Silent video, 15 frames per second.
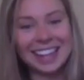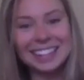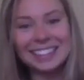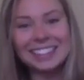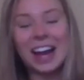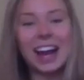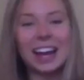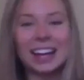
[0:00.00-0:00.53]

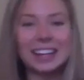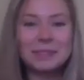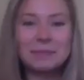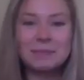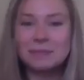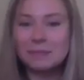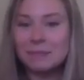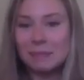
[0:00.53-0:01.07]
I
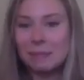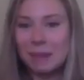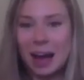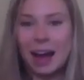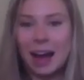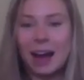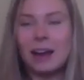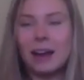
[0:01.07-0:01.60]

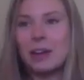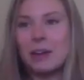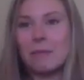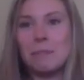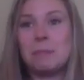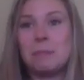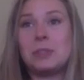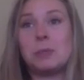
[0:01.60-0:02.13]

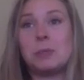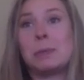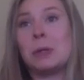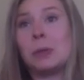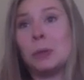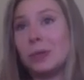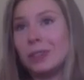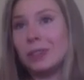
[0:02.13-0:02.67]

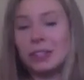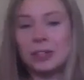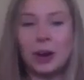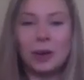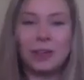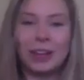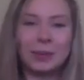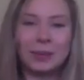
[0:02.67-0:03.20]
spewed,
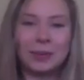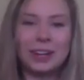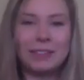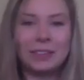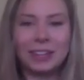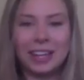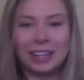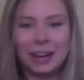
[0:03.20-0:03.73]
like
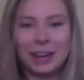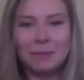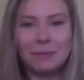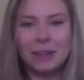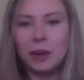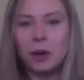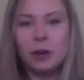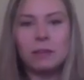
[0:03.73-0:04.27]
whenever like I'm
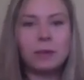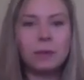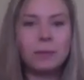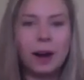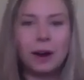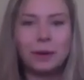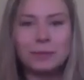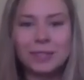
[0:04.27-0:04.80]
like
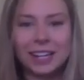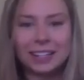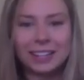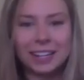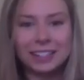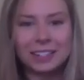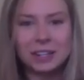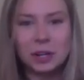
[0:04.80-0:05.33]
overwhelmed, I
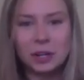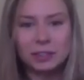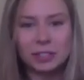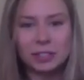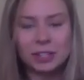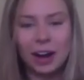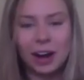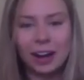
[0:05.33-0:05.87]
like to
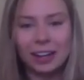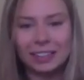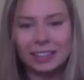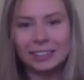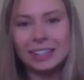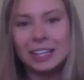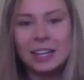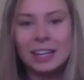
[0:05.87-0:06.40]
overtalk,
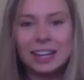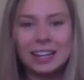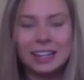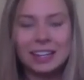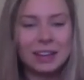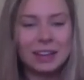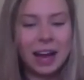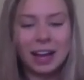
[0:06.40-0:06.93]
and
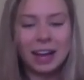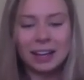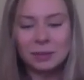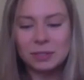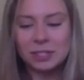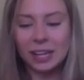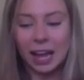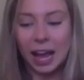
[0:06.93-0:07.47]
I
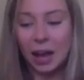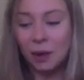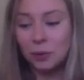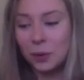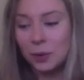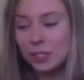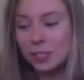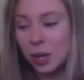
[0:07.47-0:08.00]
was like, I don't
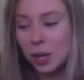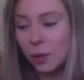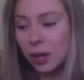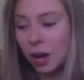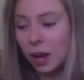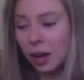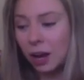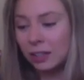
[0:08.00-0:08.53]
know what's
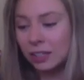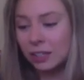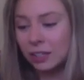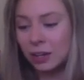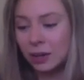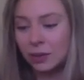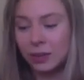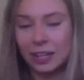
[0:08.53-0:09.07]
going on,
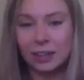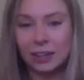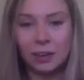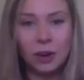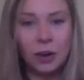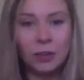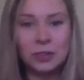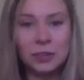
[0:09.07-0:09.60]
like
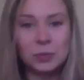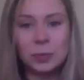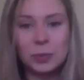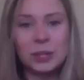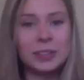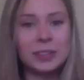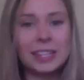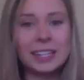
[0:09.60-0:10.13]
all these
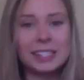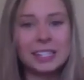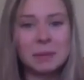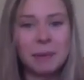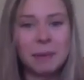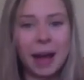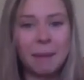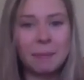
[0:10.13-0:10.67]
weird things
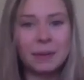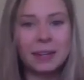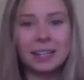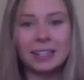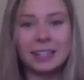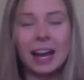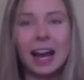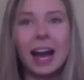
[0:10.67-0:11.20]
keep happening
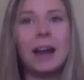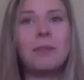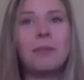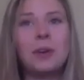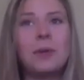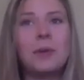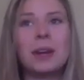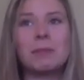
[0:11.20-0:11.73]
and I don't
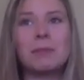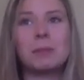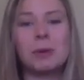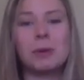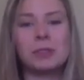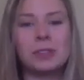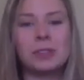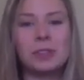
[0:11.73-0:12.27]
know what I'm
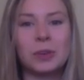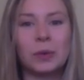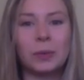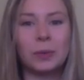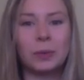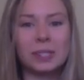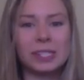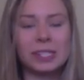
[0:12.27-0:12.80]
supposed to
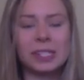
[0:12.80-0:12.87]
do. Is this